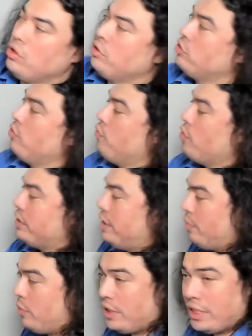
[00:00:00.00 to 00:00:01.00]
So for
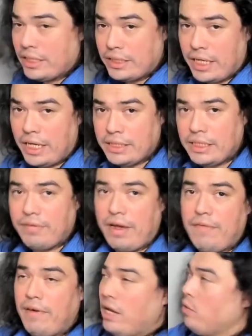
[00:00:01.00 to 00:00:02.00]
example, in this case, if I
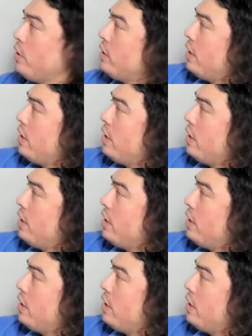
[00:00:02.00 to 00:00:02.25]
evaluate the